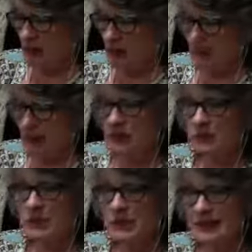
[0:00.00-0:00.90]
is a
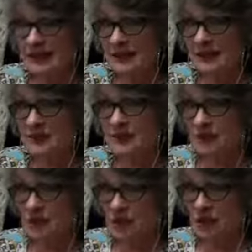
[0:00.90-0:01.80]
complete
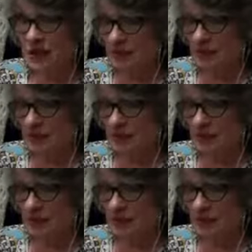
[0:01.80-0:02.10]
mystery.